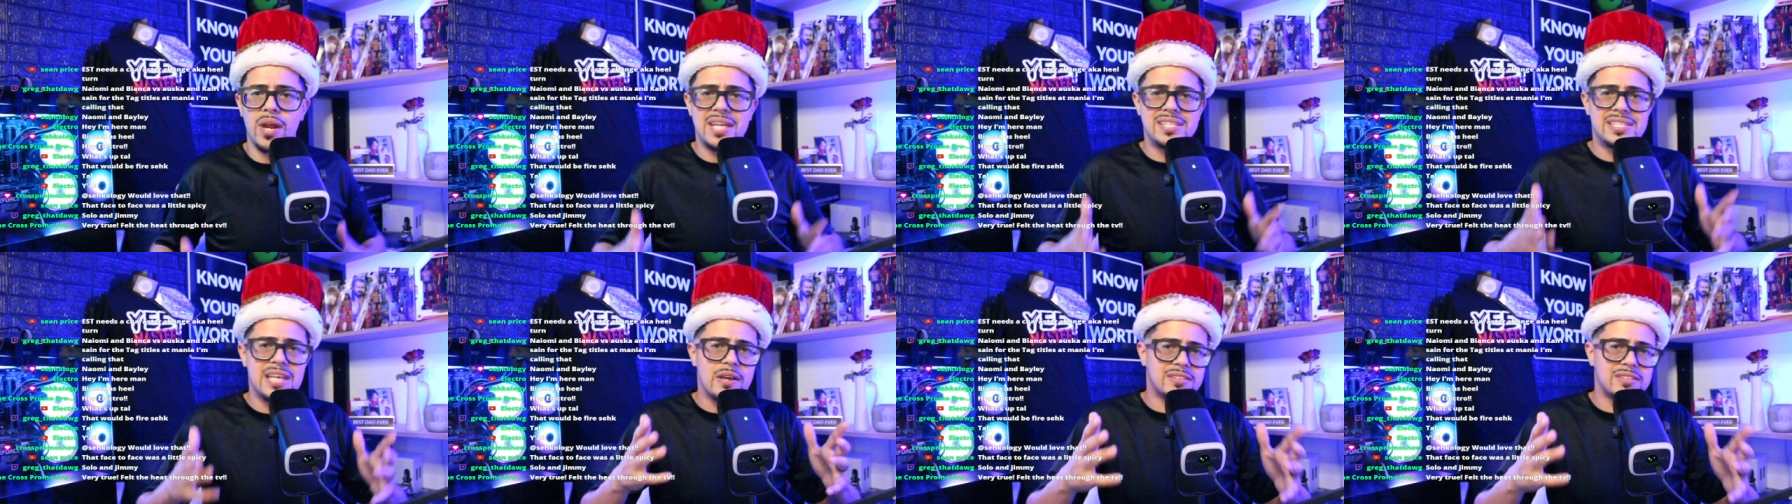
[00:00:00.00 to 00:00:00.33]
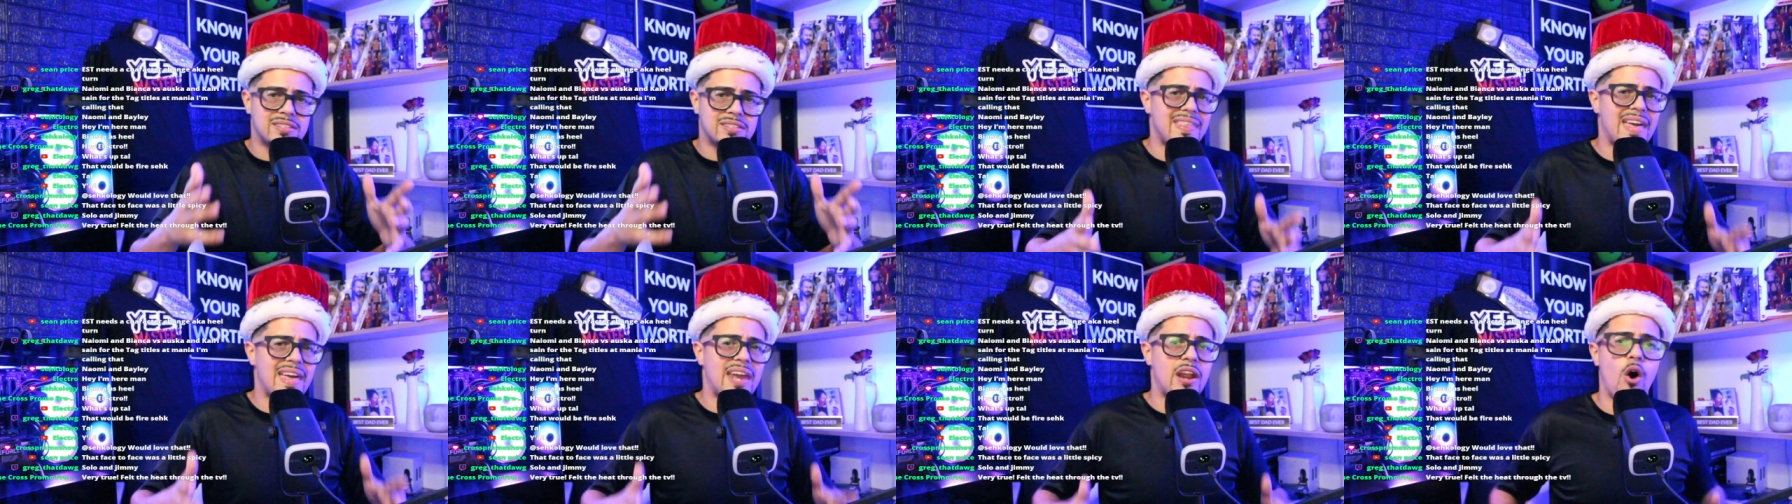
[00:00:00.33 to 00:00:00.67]
I'll say
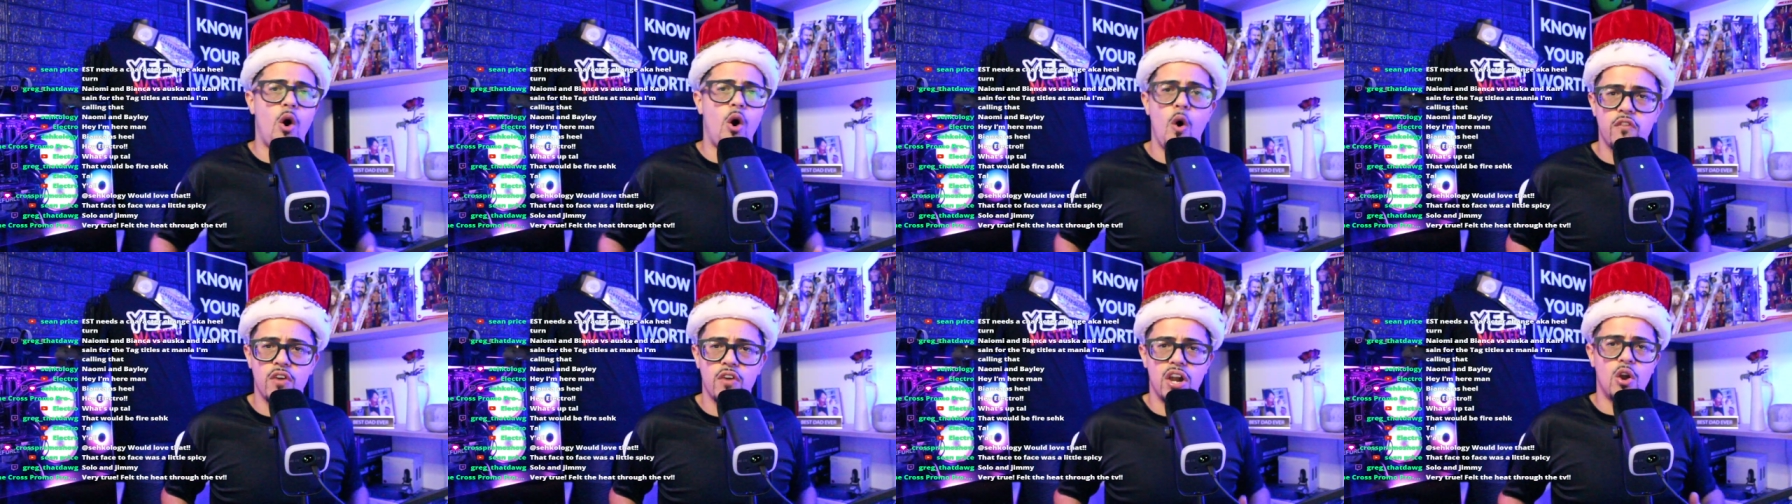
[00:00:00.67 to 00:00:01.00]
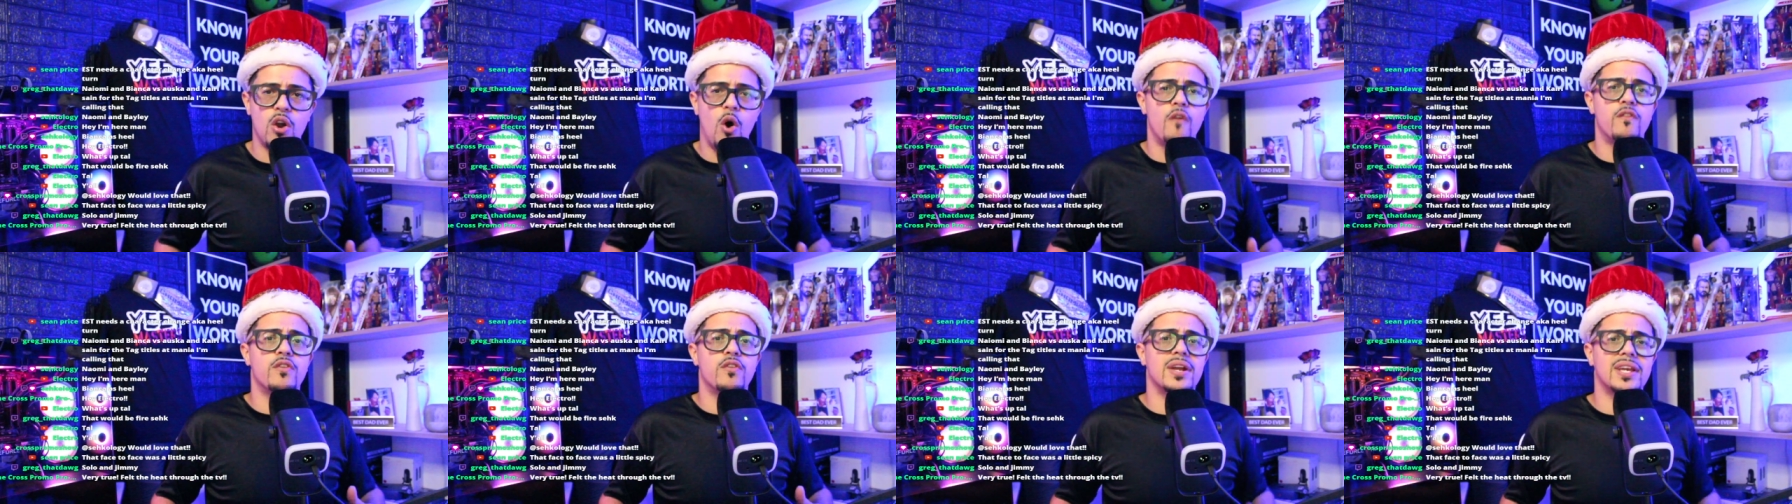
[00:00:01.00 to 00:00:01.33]
that over and
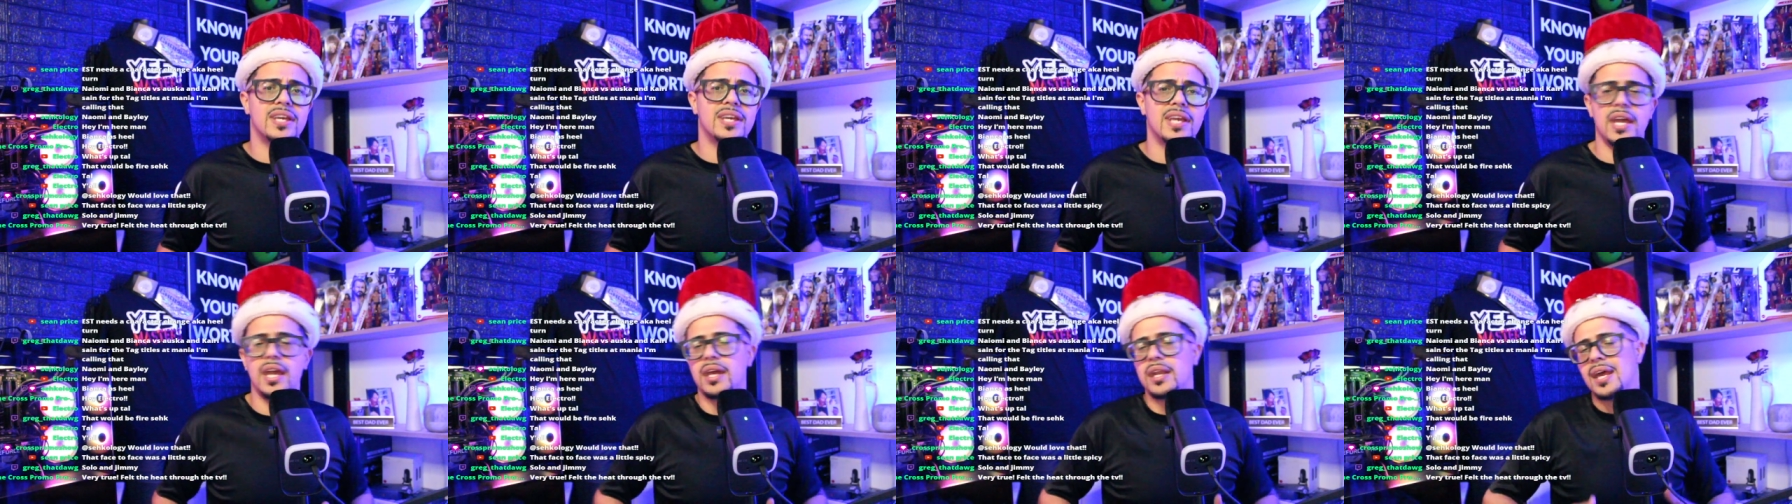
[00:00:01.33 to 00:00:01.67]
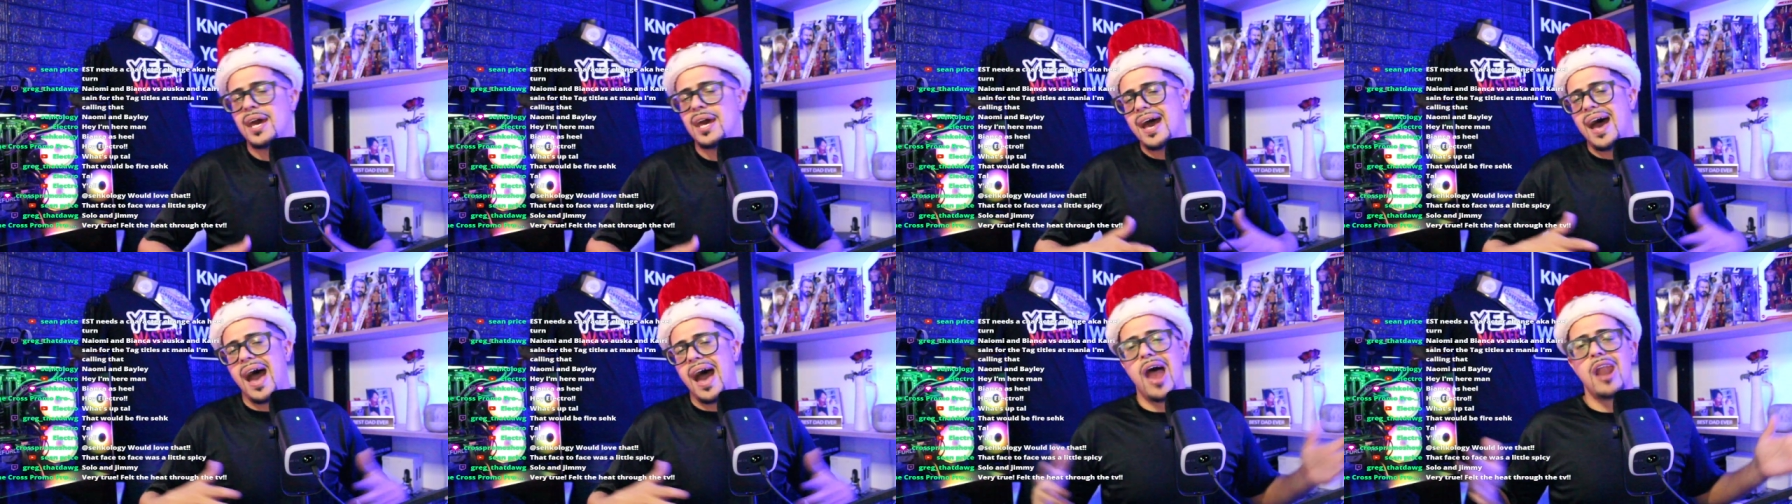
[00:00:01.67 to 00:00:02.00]
over again.
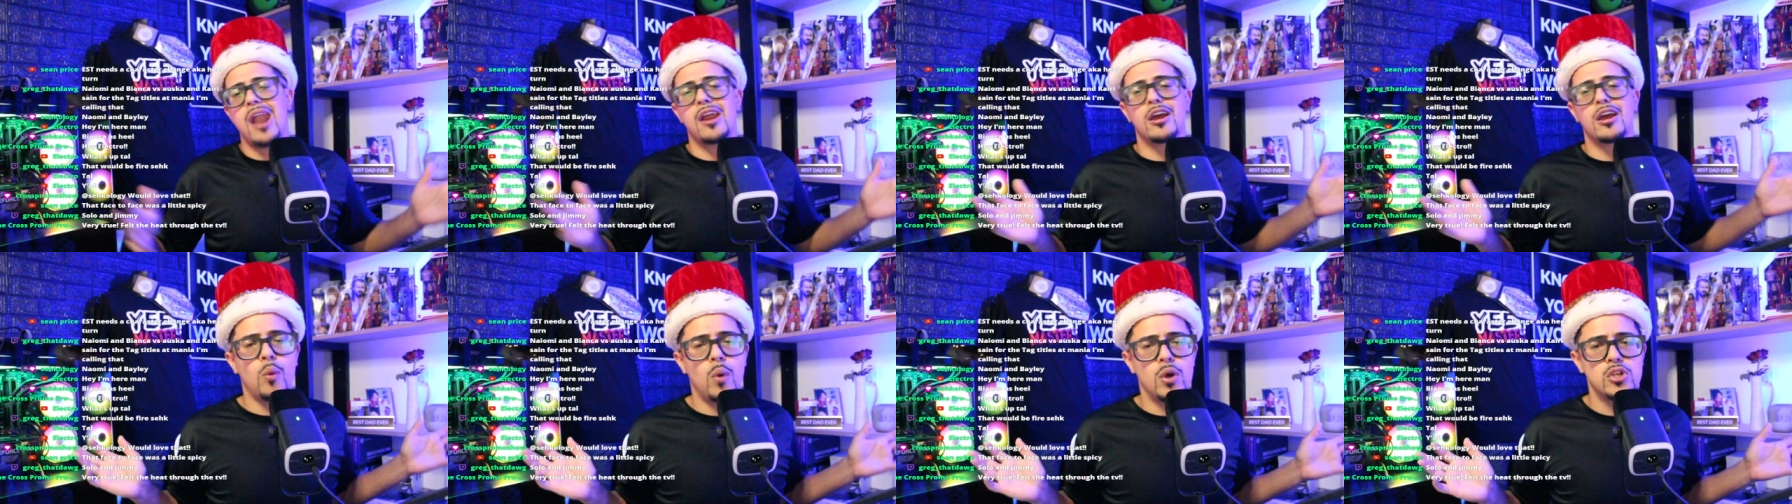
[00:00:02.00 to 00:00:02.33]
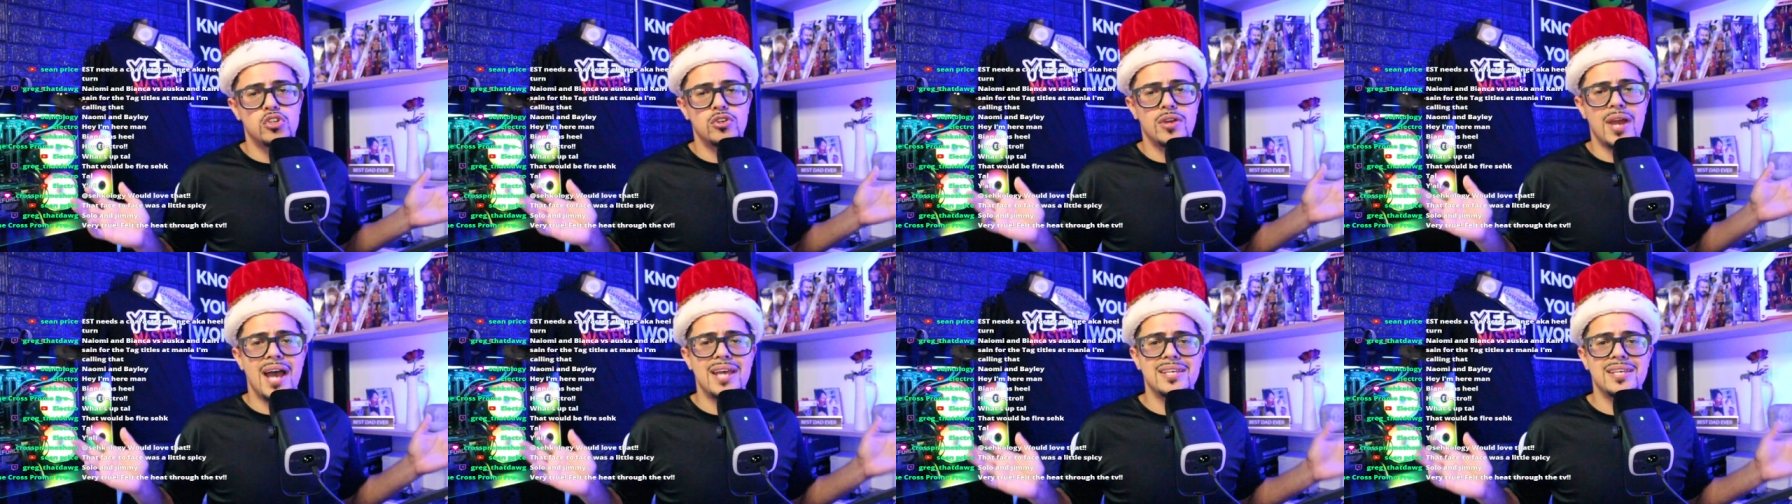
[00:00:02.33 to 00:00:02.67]
I don't care what you
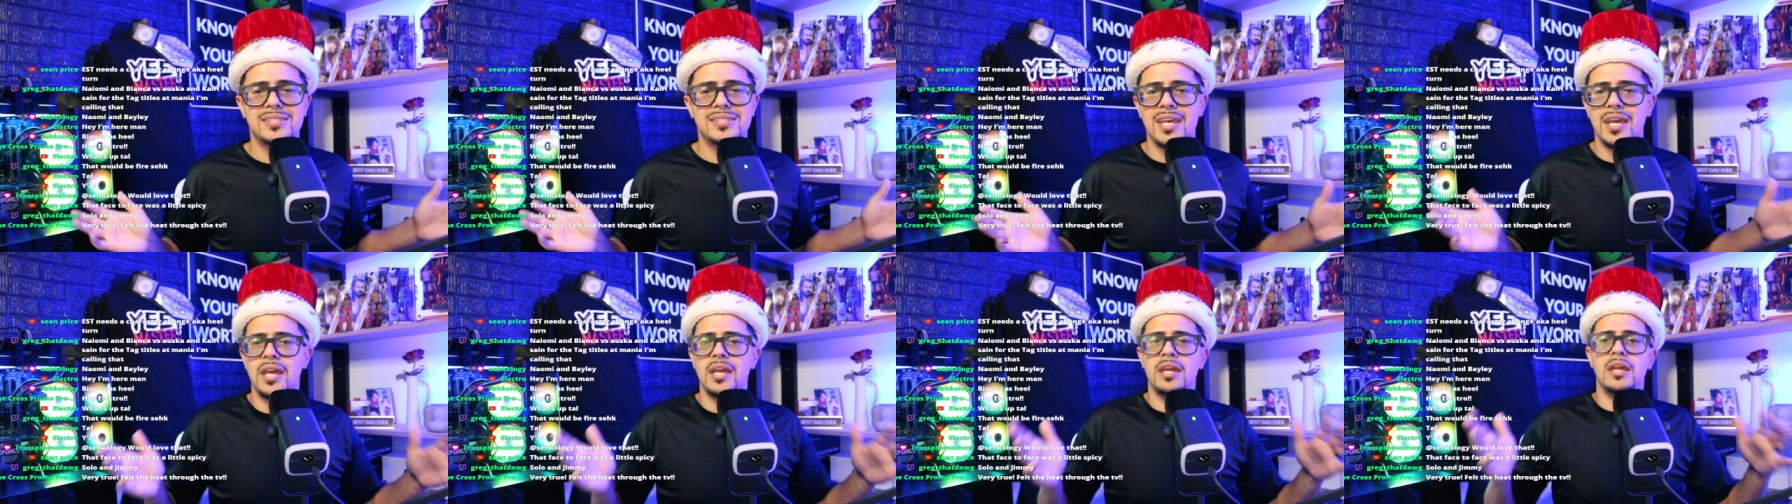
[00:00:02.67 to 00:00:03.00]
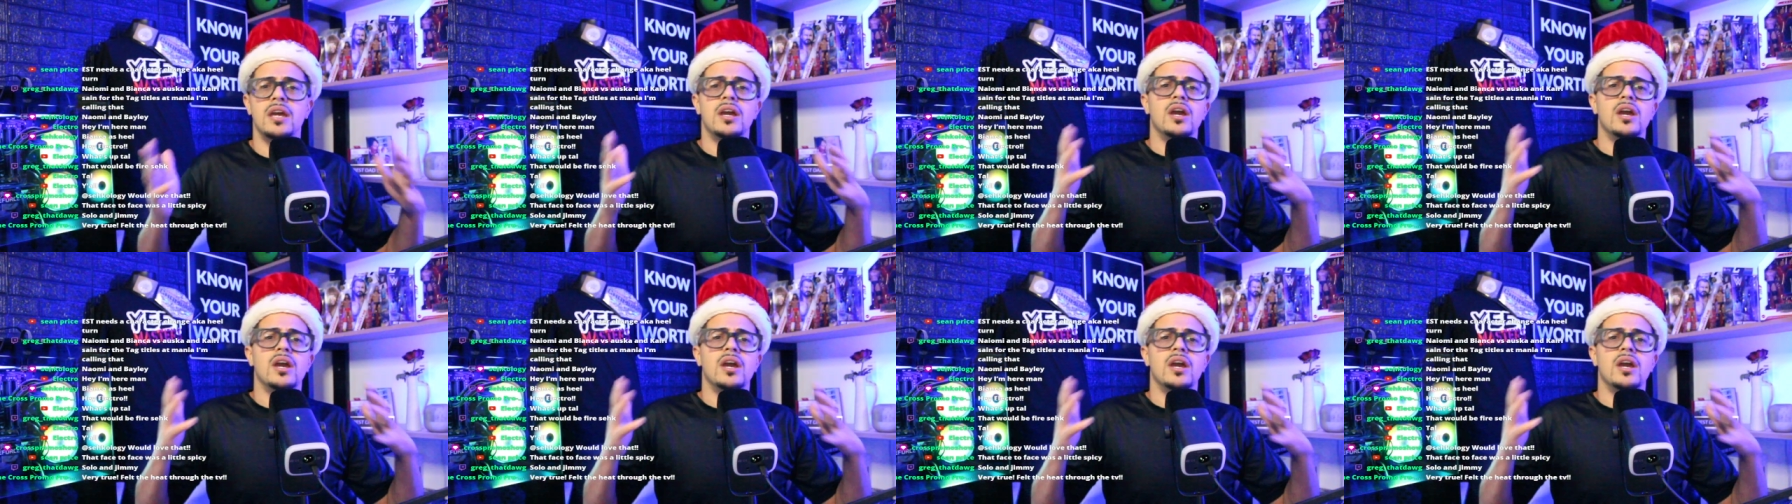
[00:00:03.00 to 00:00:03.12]
guys say.